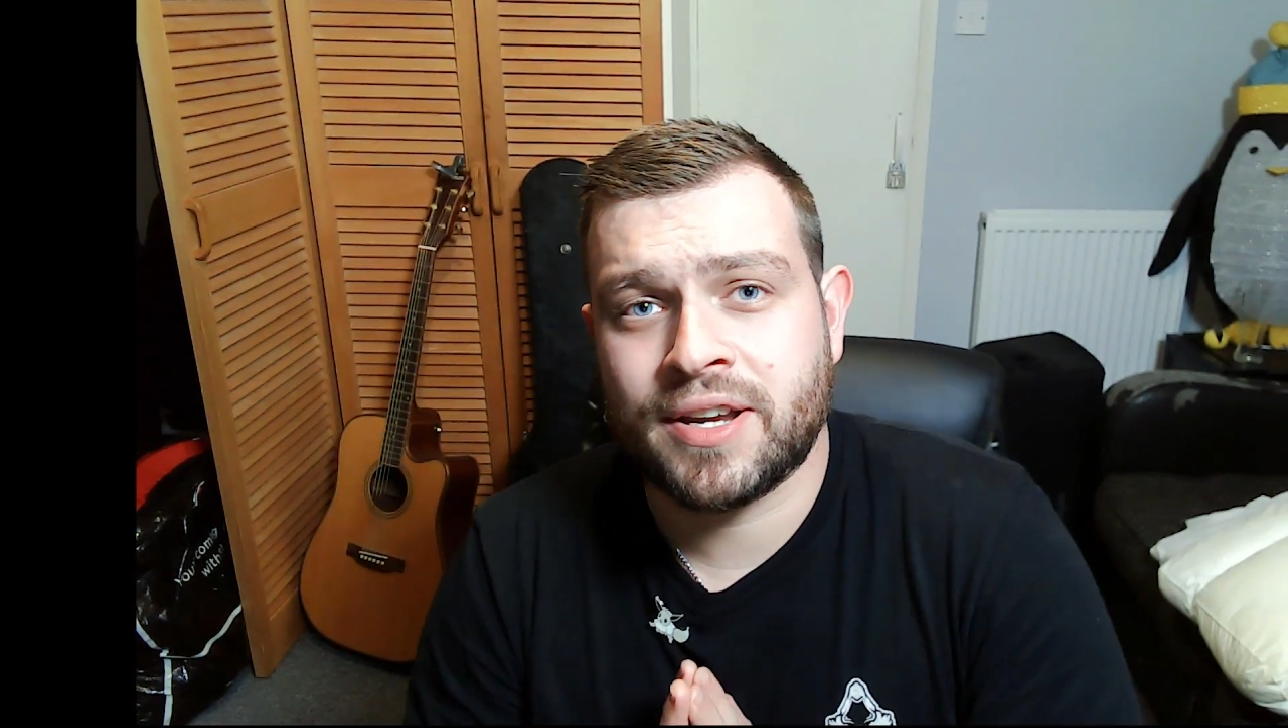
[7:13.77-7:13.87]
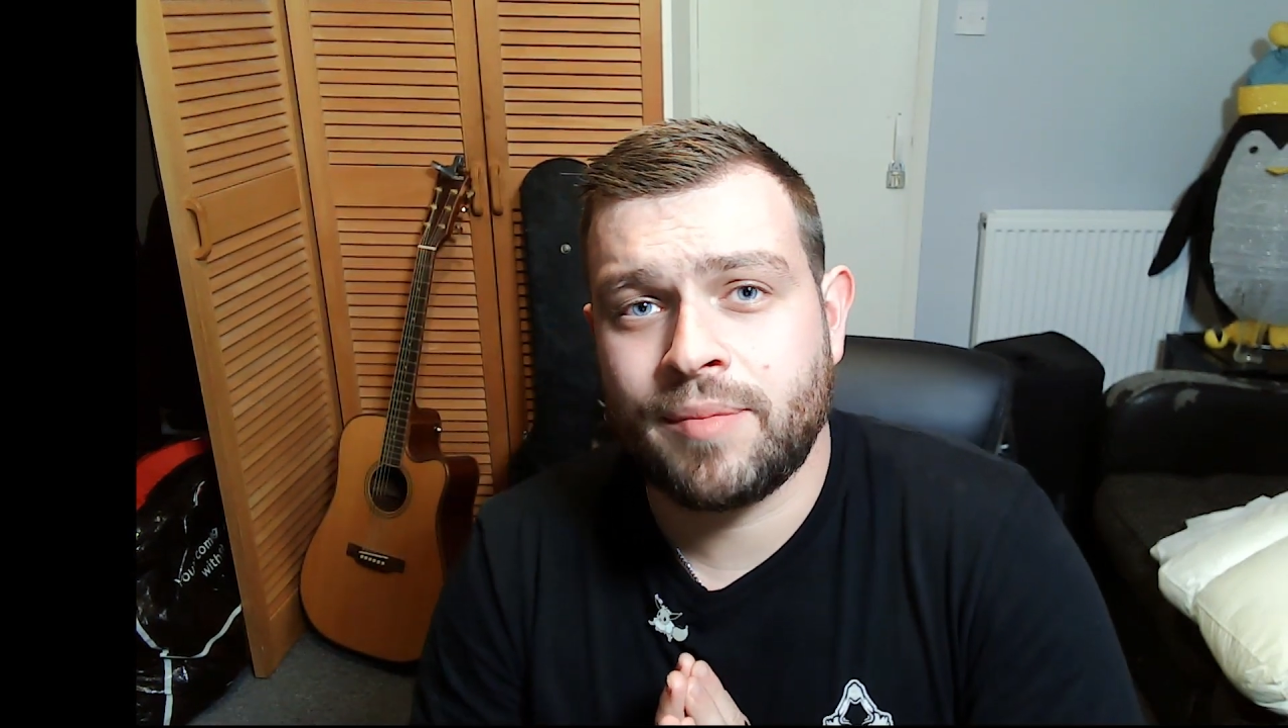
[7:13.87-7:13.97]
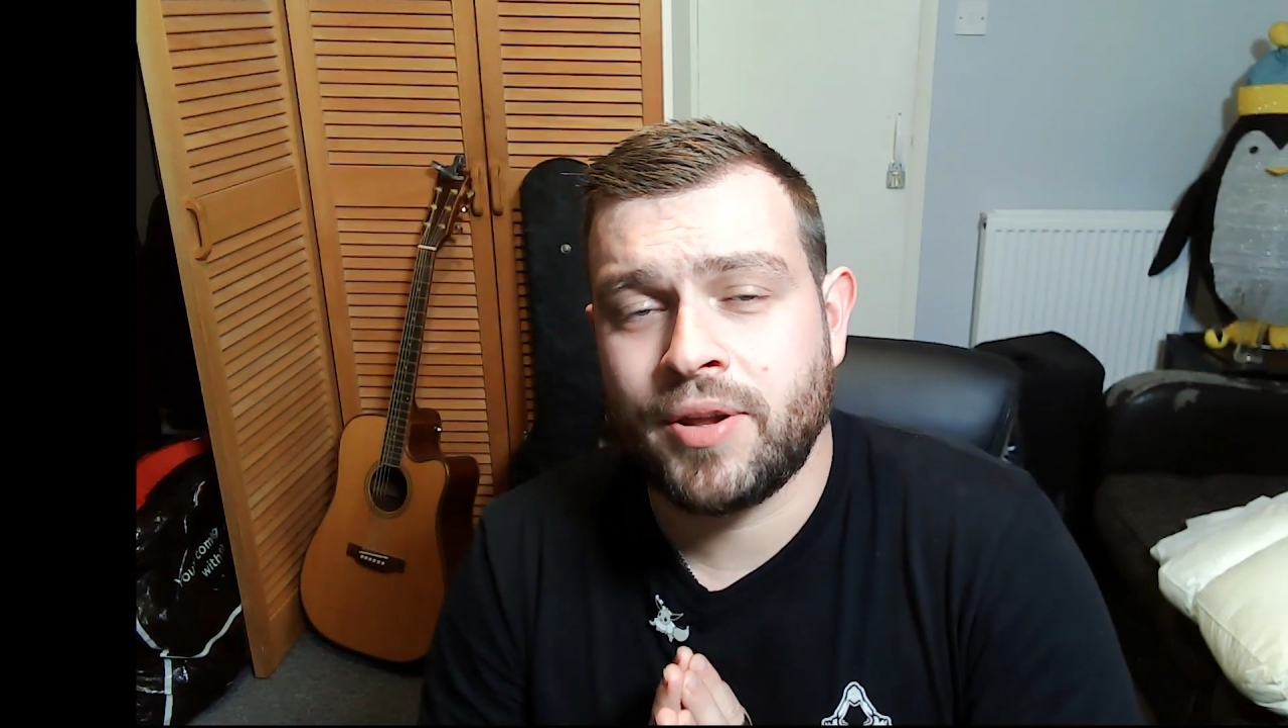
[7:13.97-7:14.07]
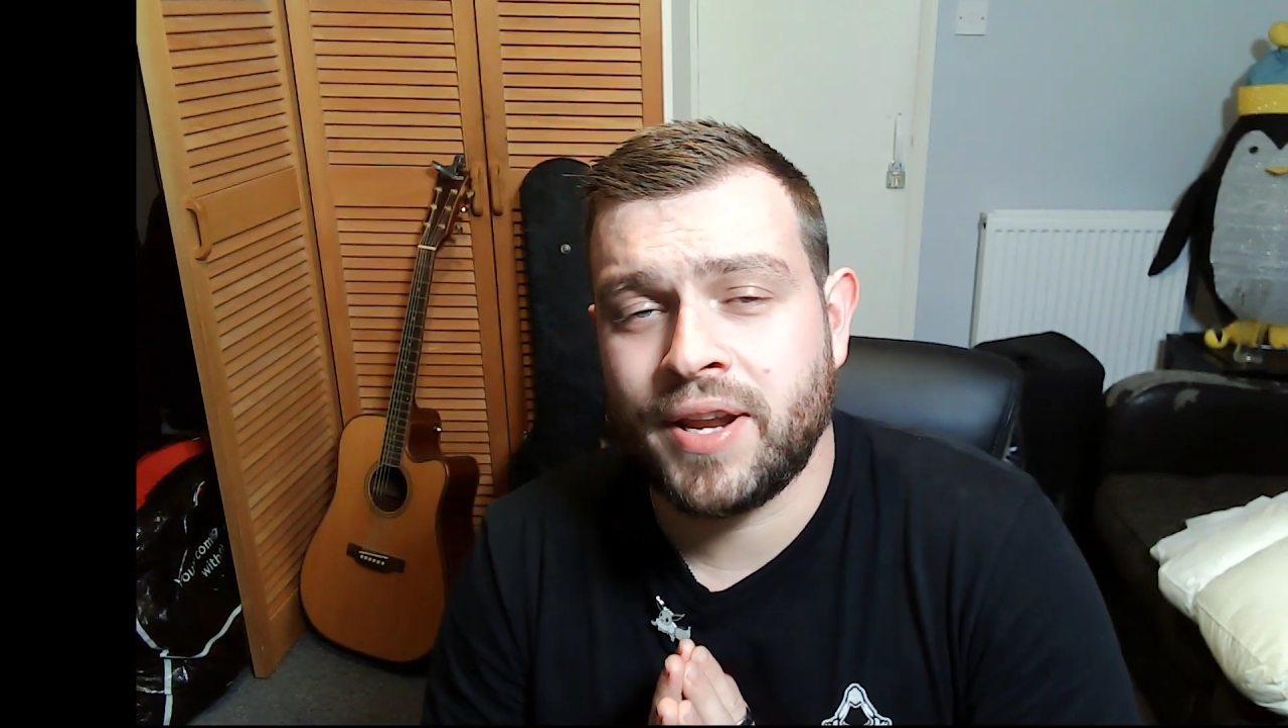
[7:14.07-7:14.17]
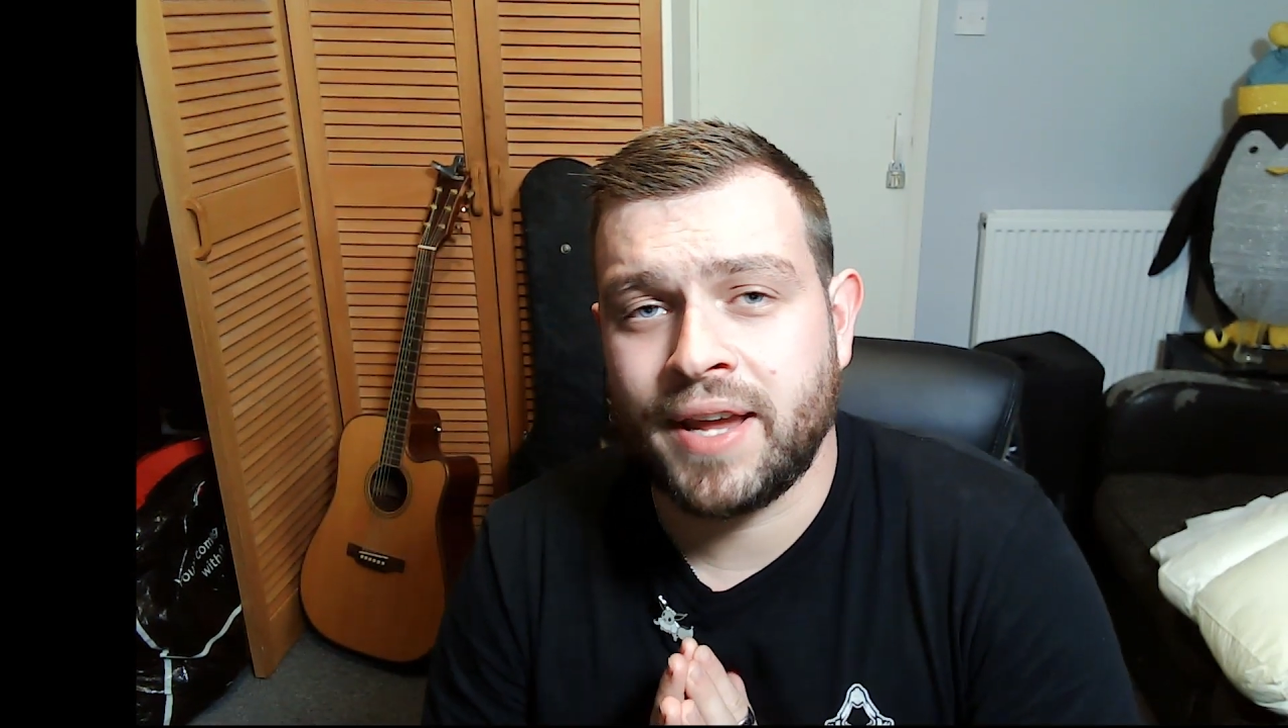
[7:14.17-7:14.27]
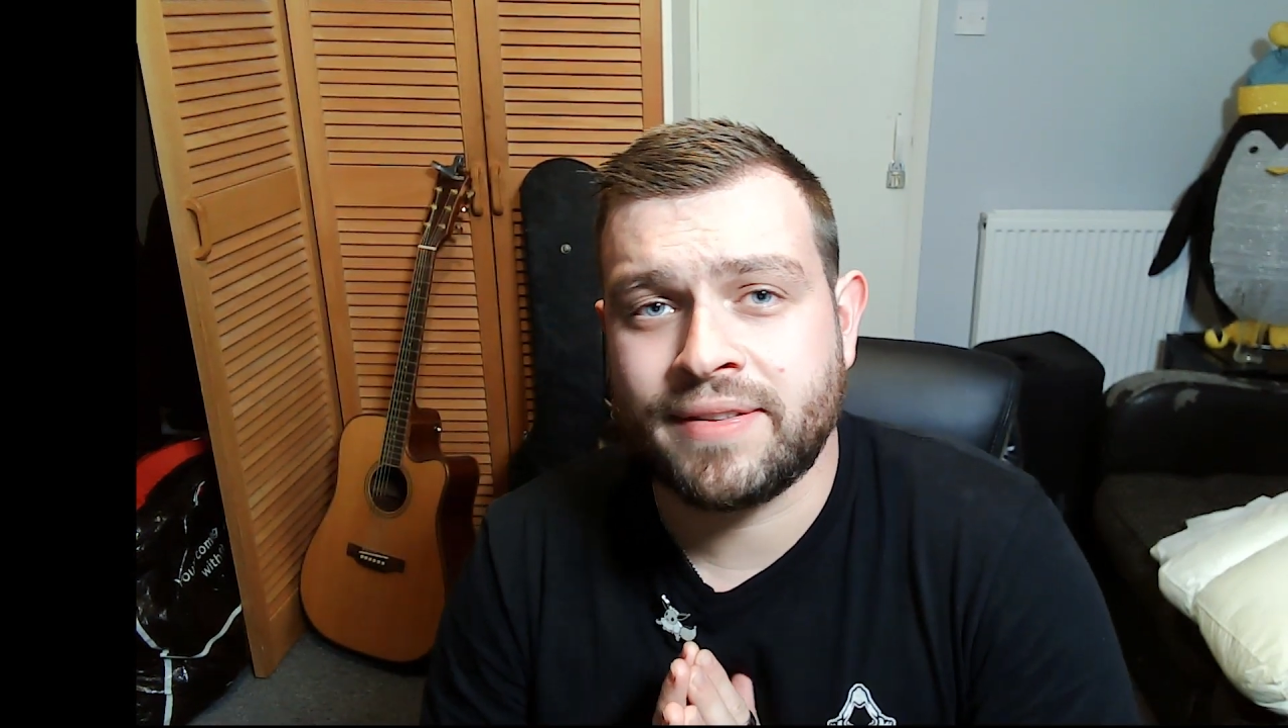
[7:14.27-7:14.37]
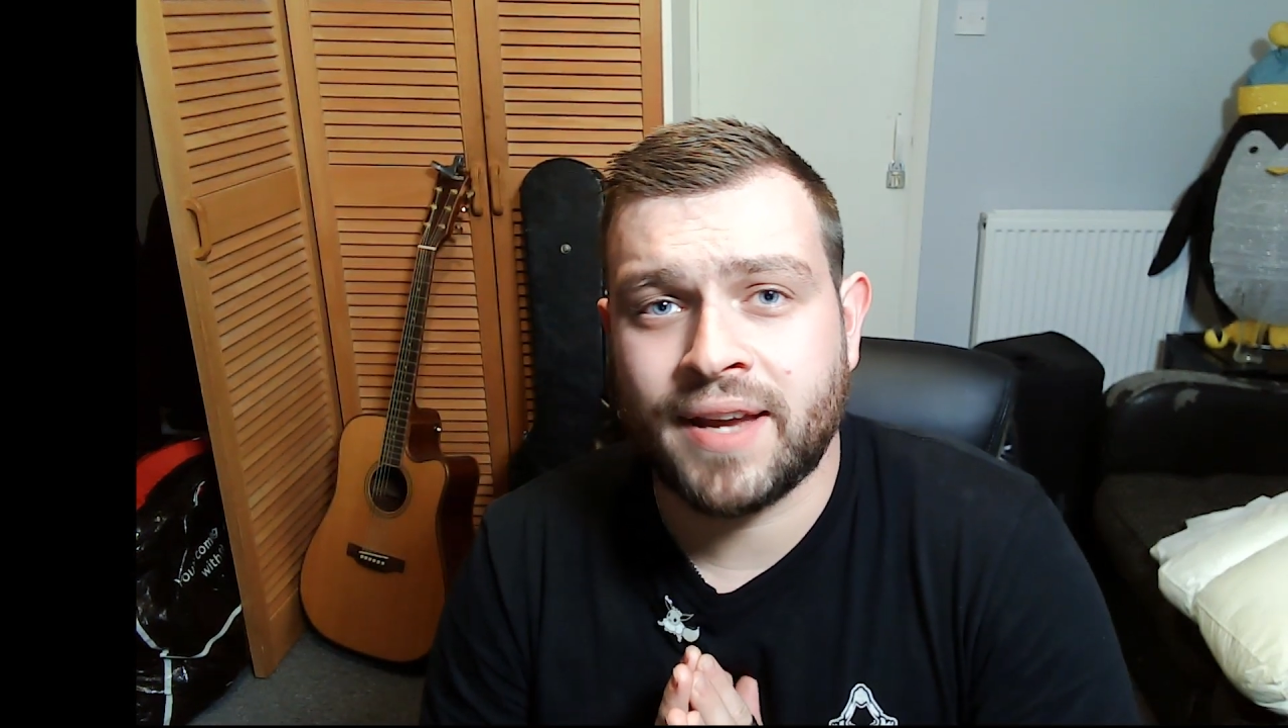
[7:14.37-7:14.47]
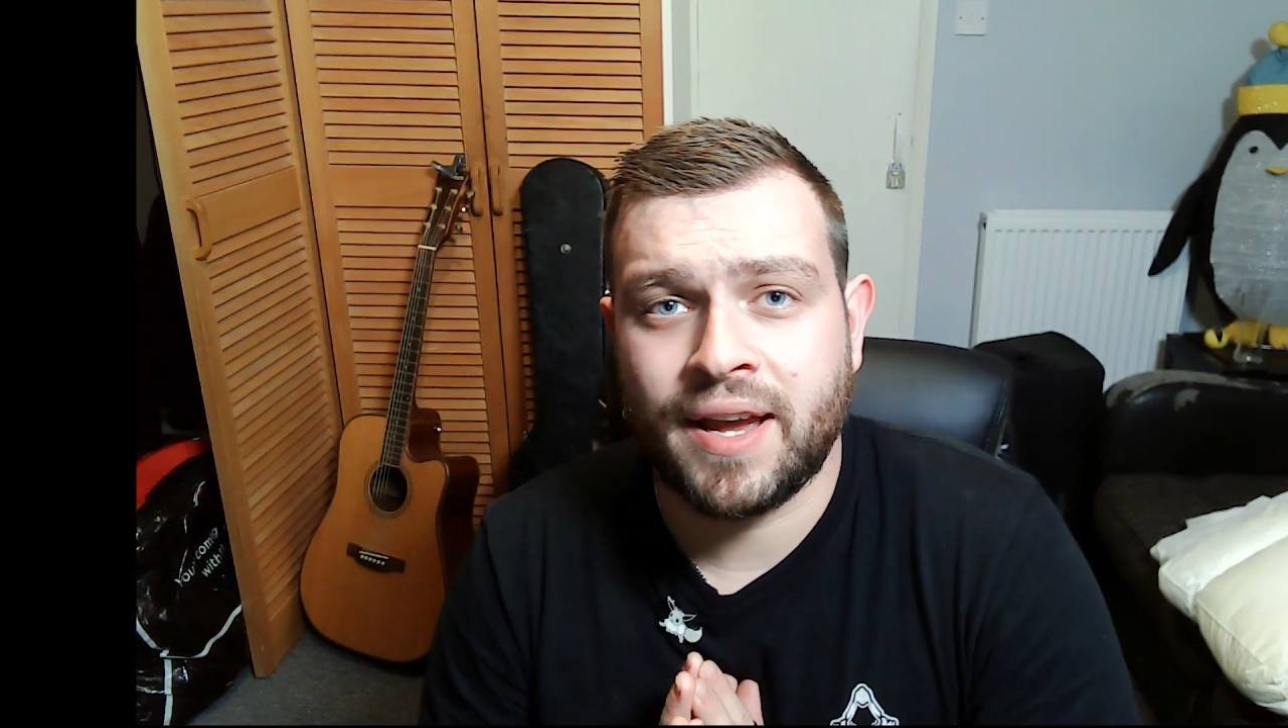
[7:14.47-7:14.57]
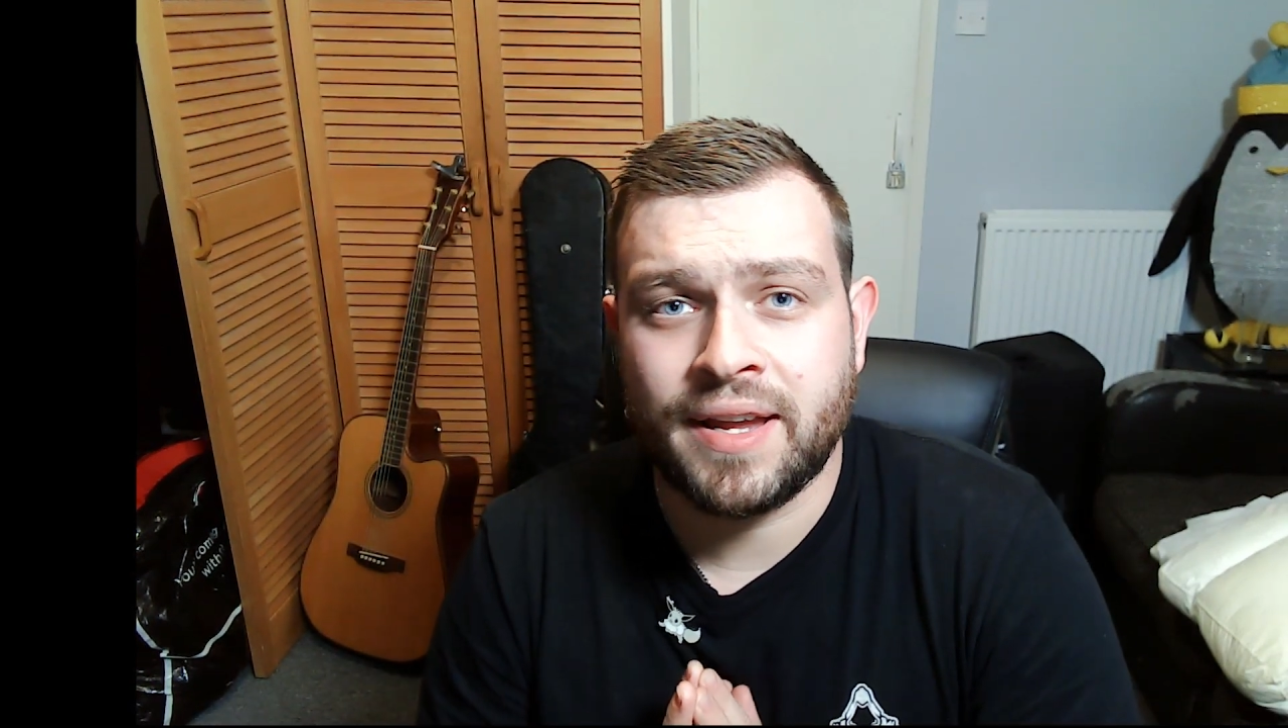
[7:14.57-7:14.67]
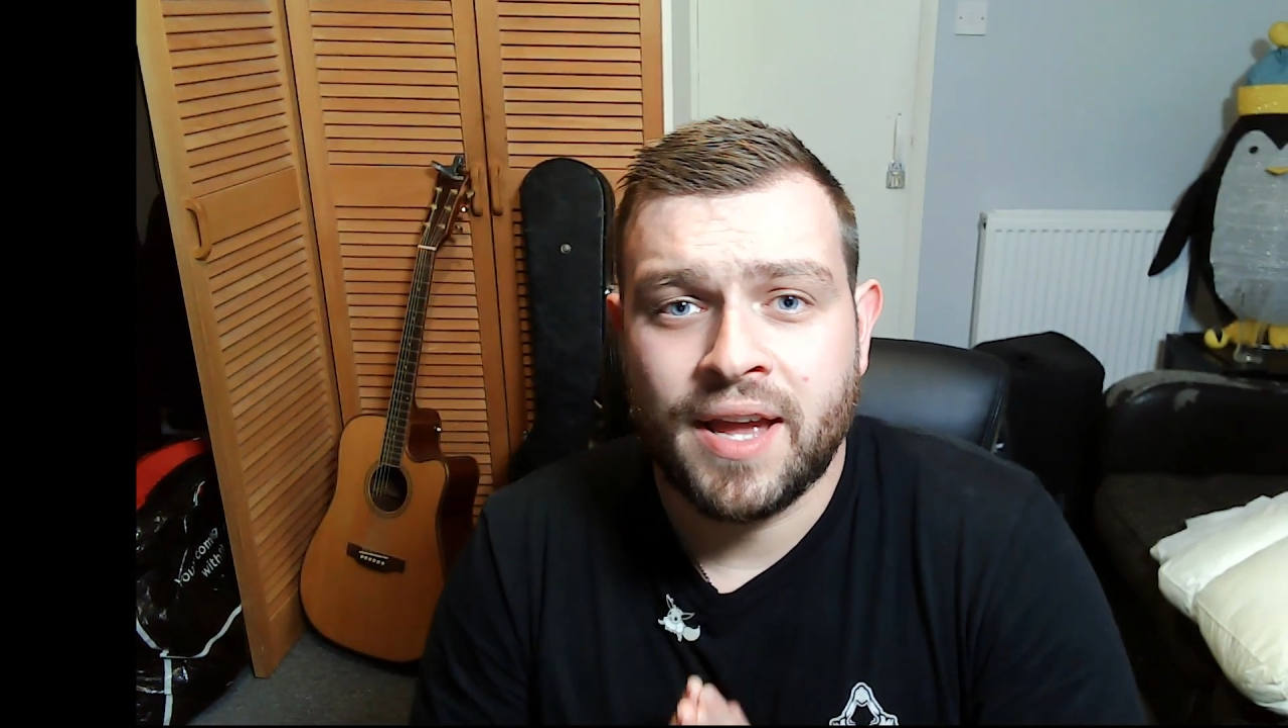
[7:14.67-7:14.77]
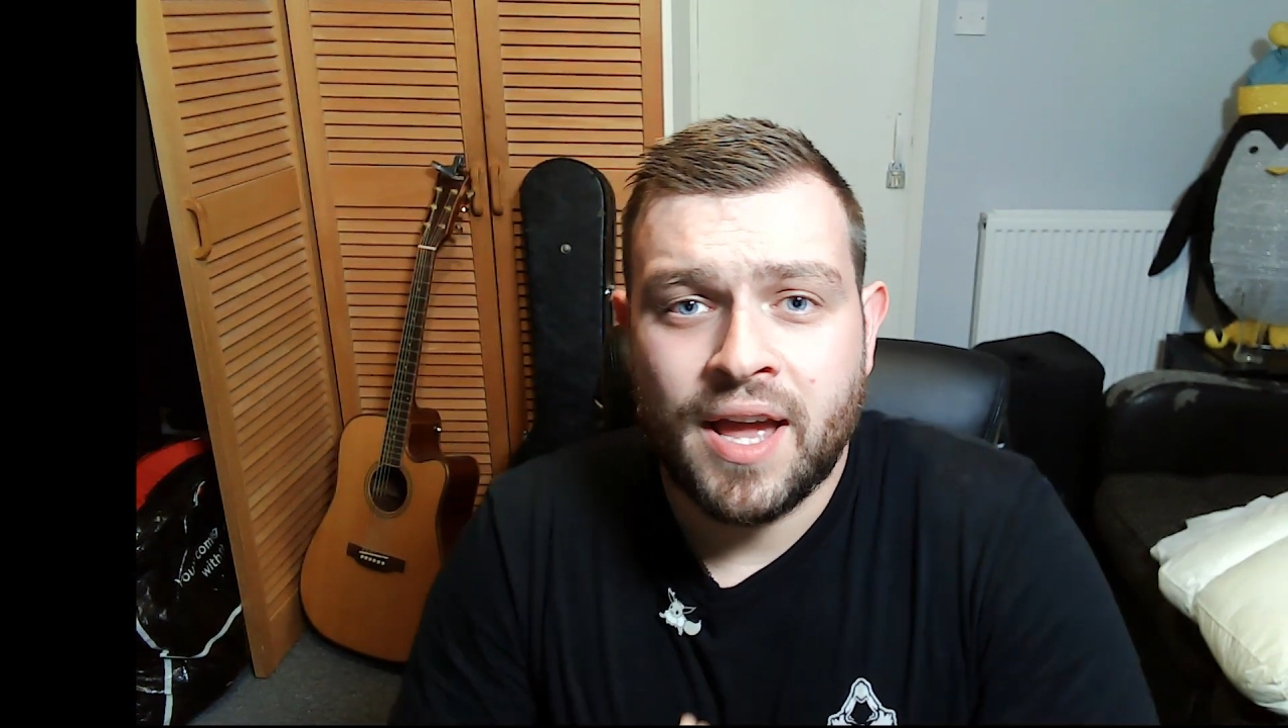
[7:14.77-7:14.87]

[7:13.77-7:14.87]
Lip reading: Community Day.